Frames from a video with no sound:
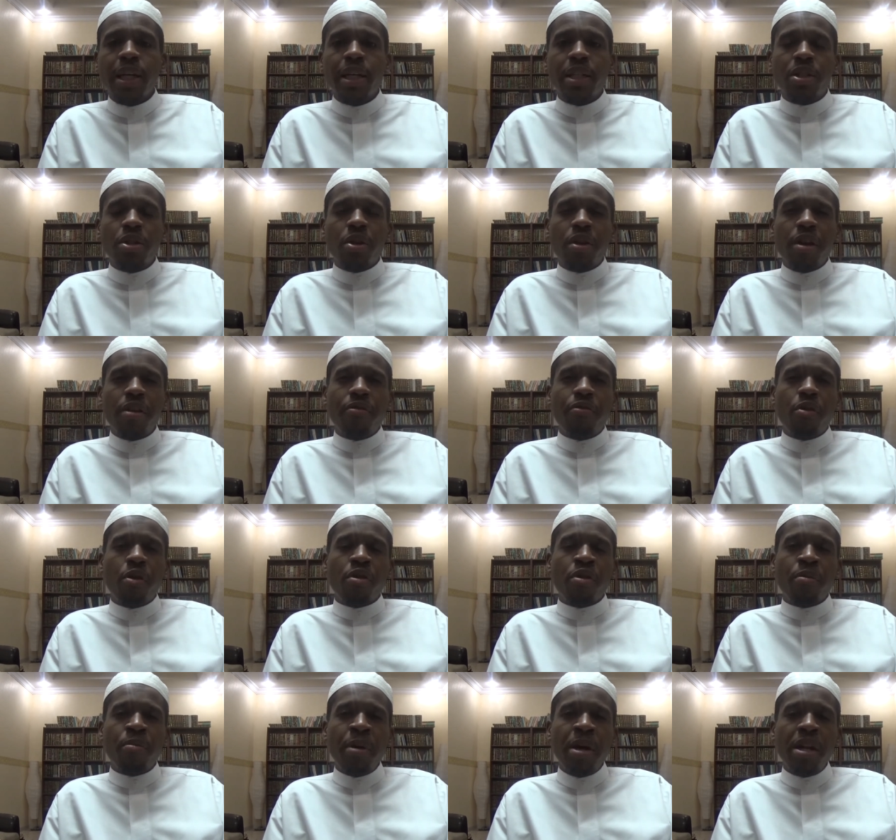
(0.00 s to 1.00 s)
So therefore,
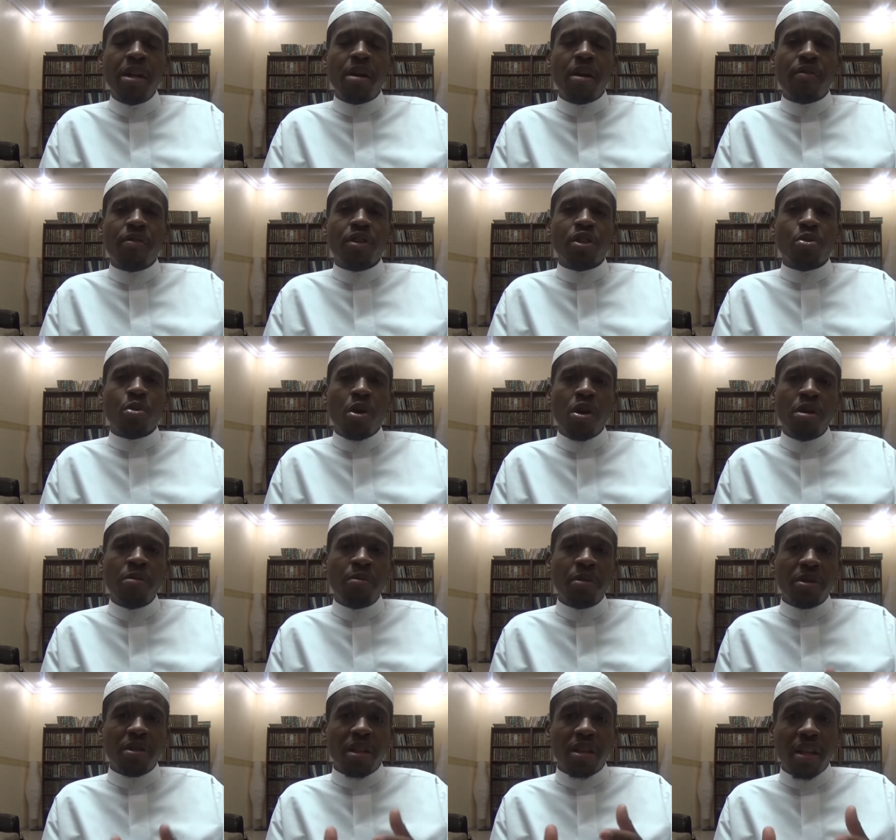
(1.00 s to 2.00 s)
the meaning of this word
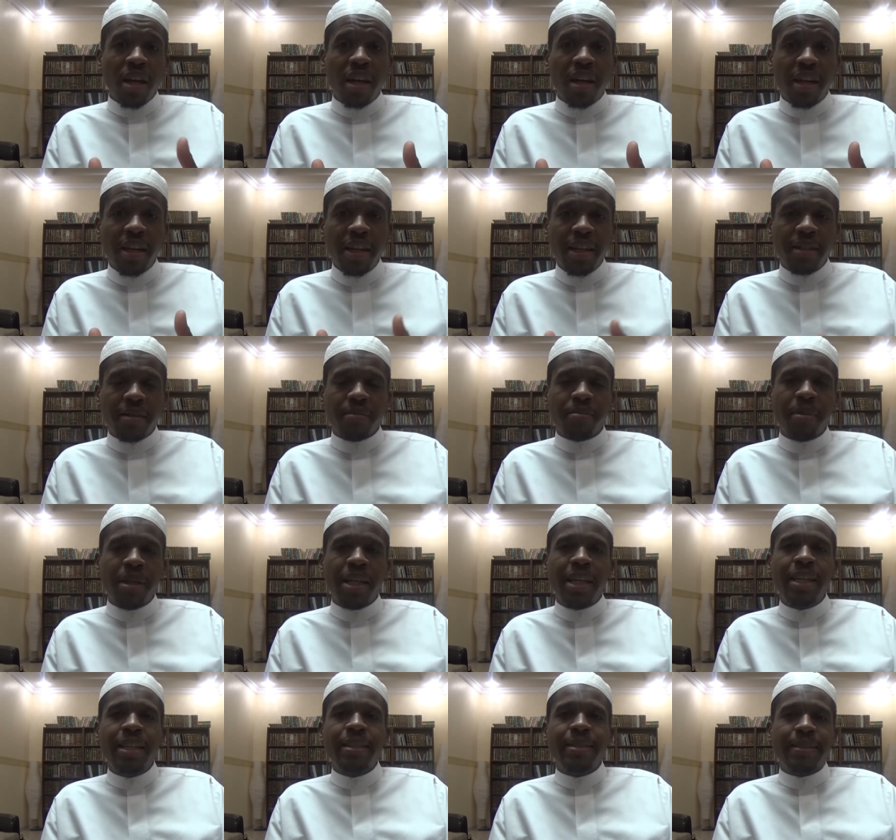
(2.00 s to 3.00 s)
mutadalli'
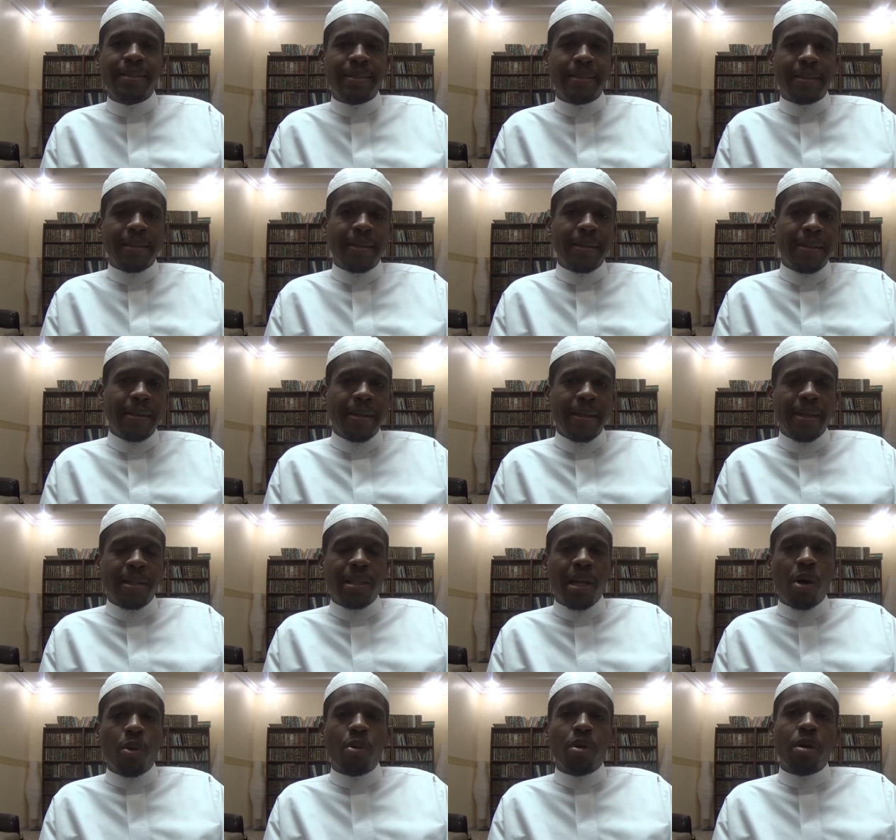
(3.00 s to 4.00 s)
means
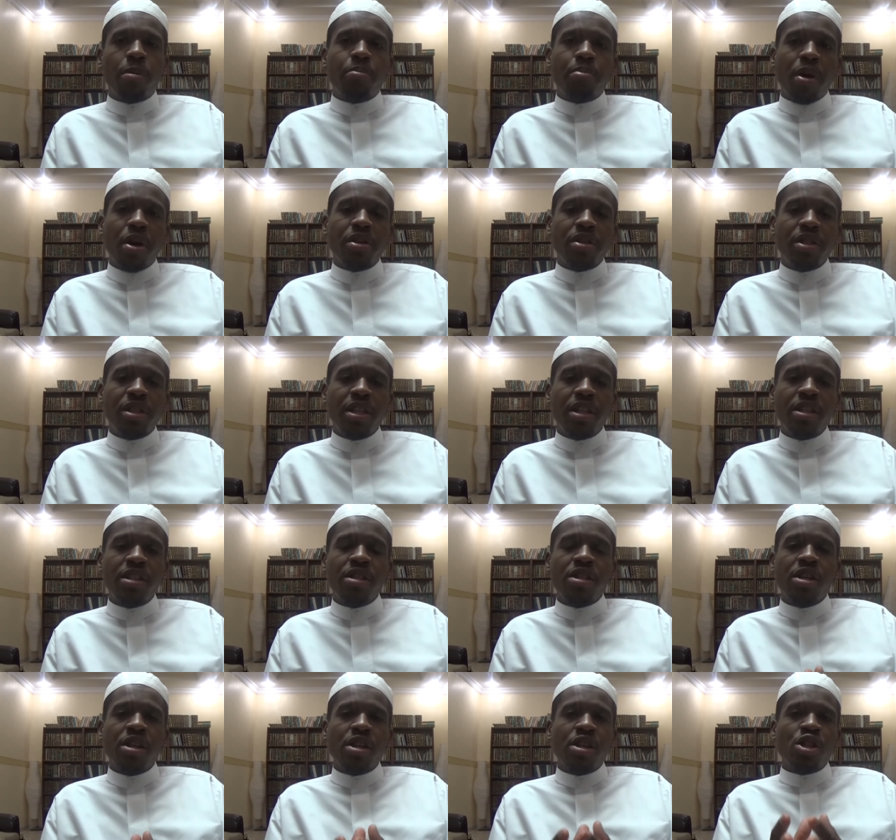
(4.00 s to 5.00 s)
that when a
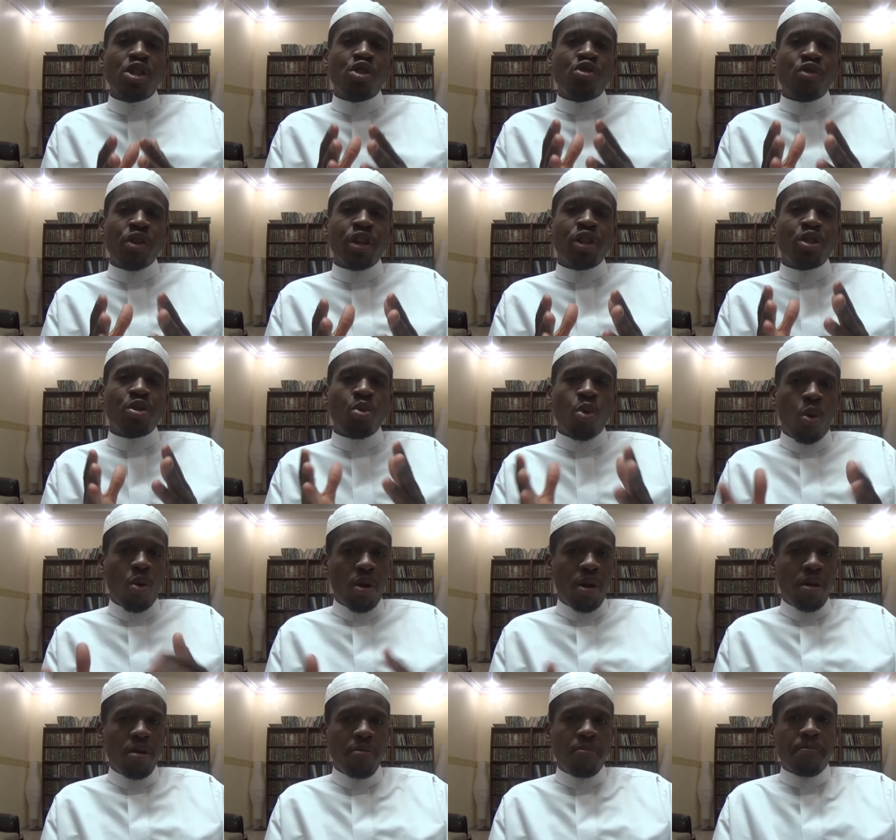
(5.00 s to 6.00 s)
person drinks
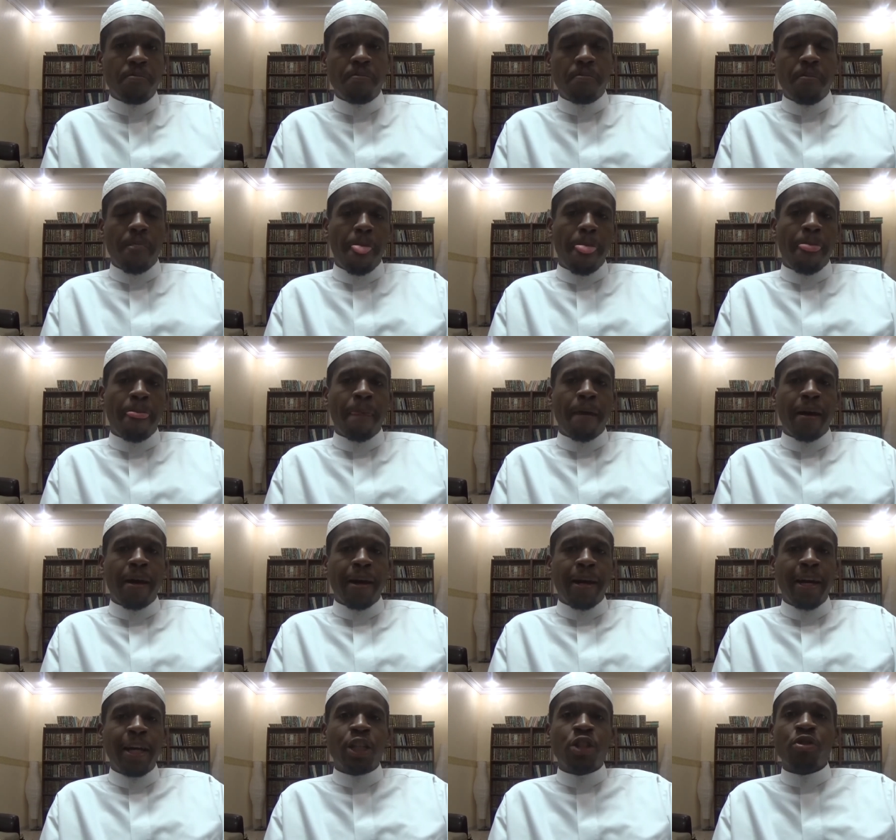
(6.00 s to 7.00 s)
water,
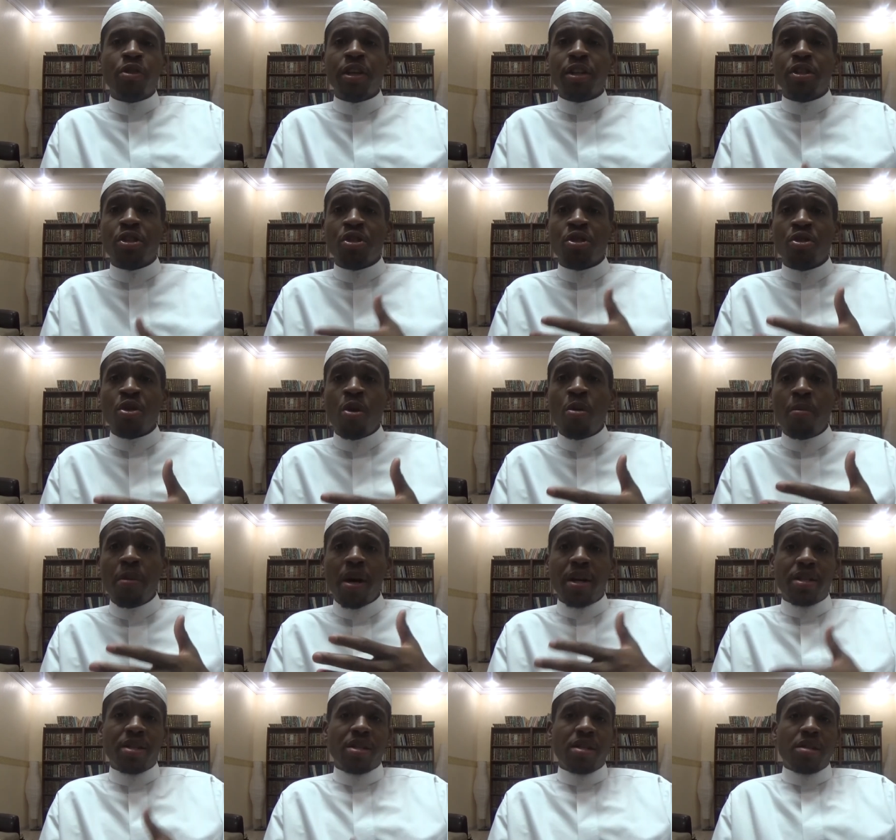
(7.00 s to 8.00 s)
he drinks so
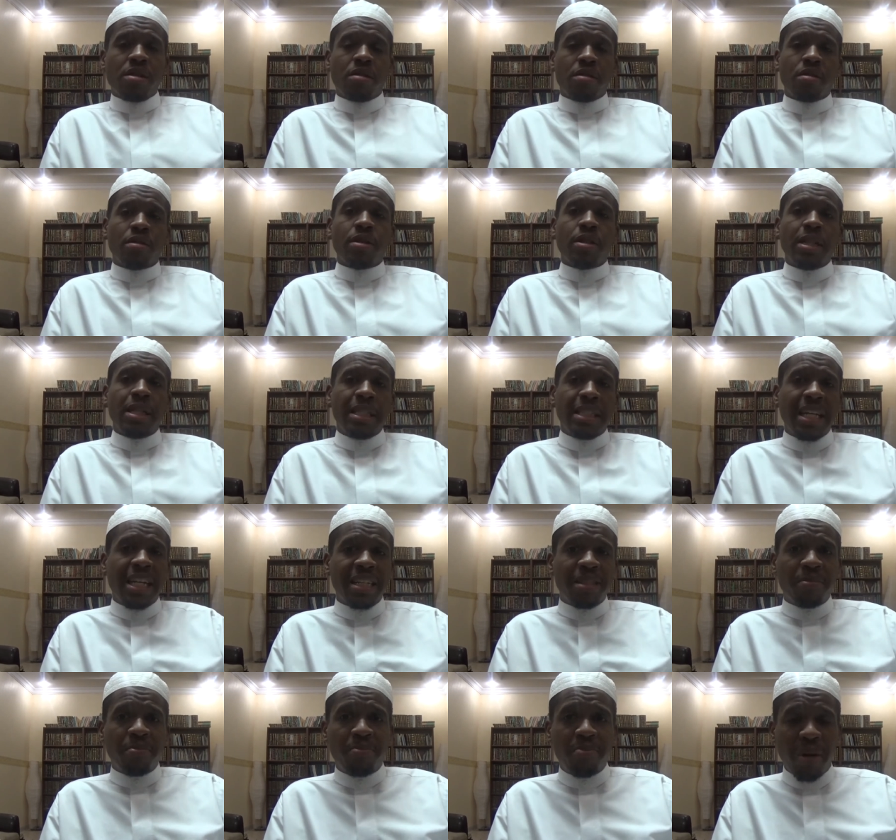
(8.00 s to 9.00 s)
much that
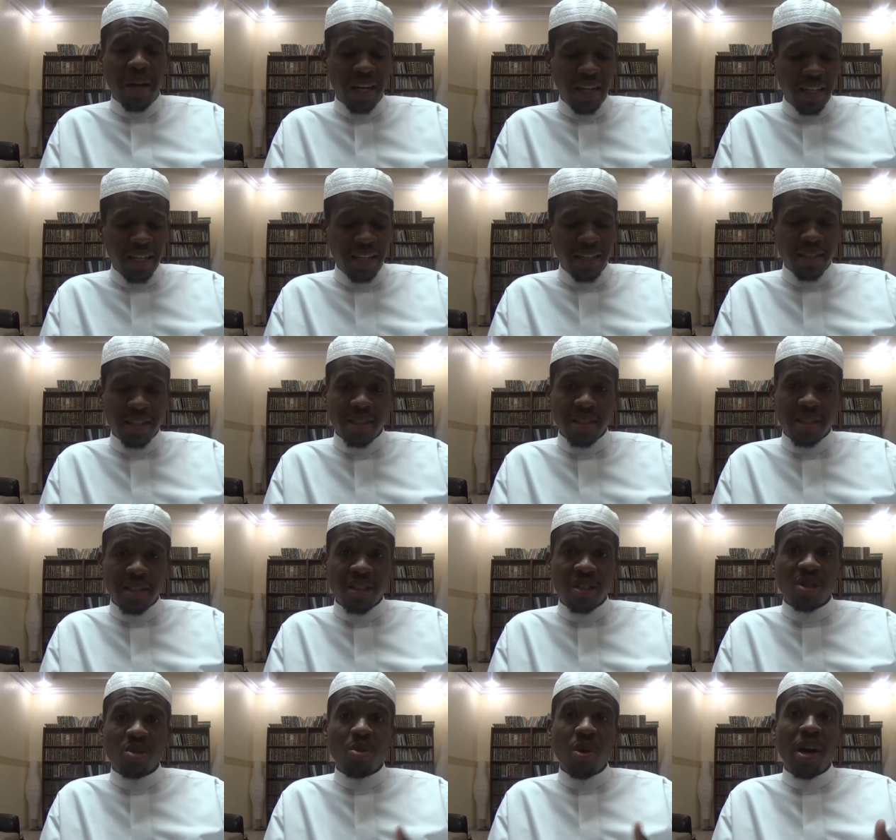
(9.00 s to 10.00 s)
his belly
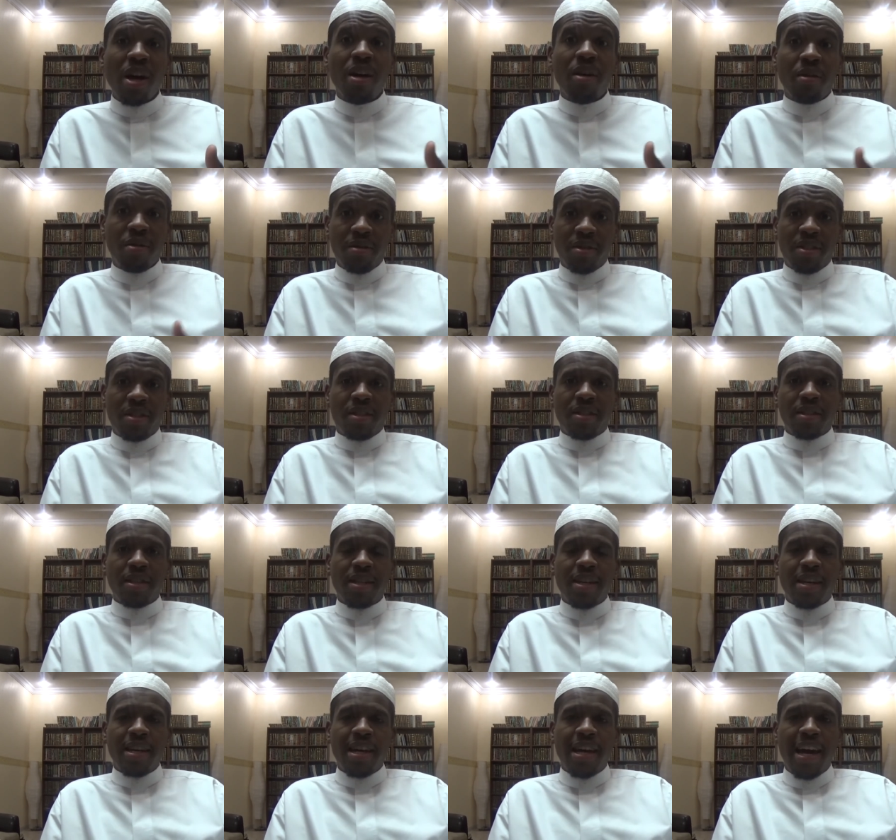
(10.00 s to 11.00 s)
swells
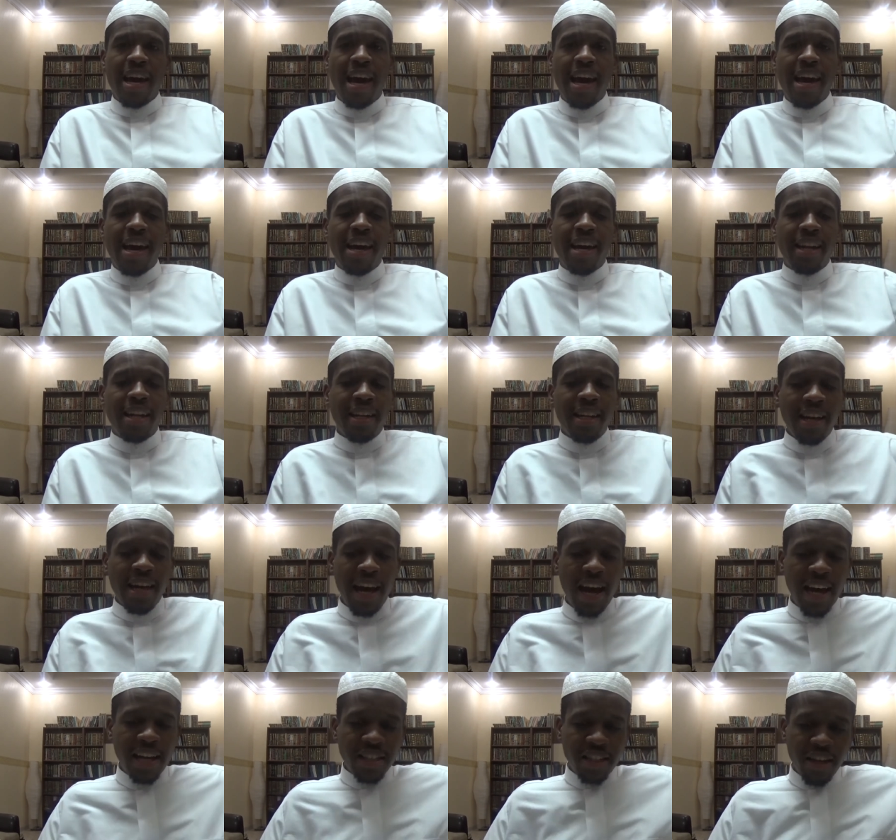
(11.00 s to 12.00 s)
and
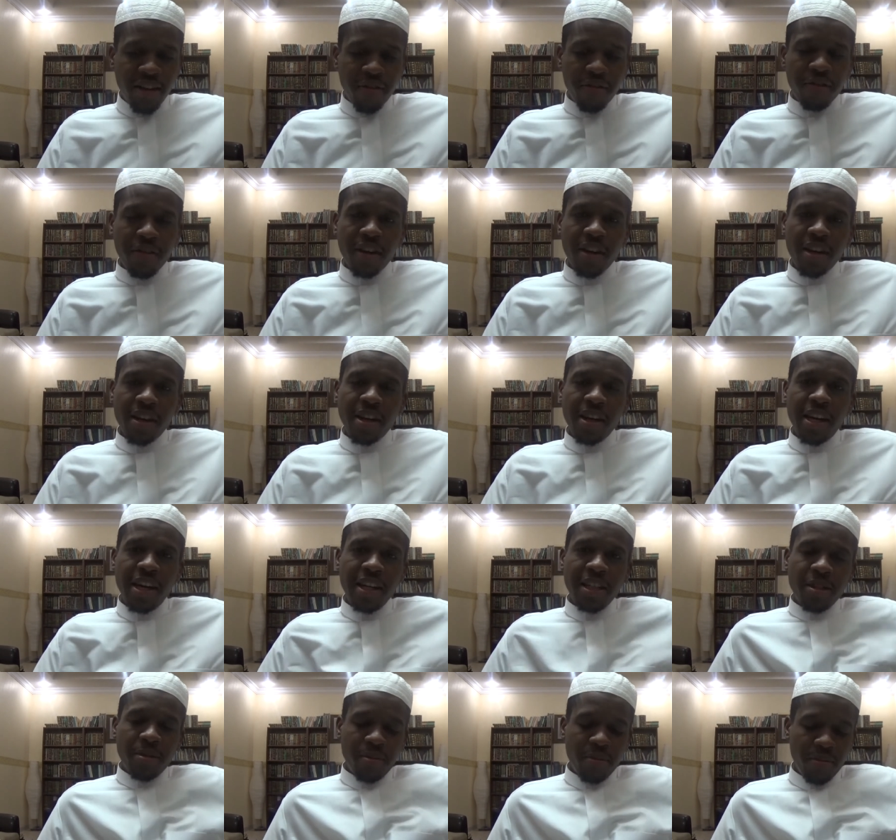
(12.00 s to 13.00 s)
as if
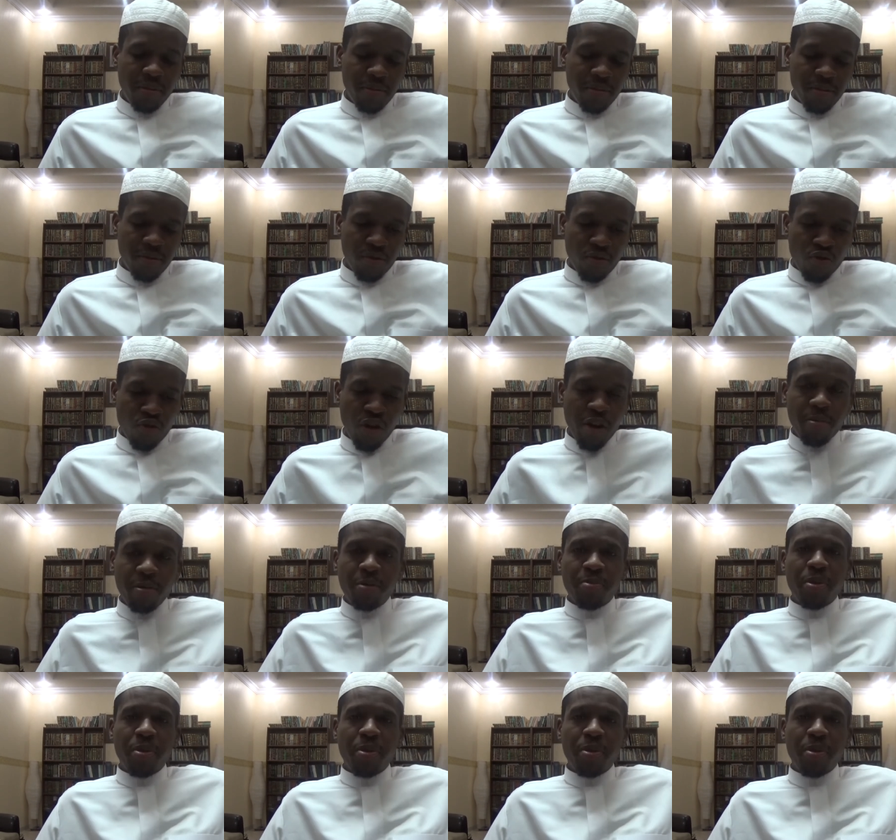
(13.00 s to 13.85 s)
his ribs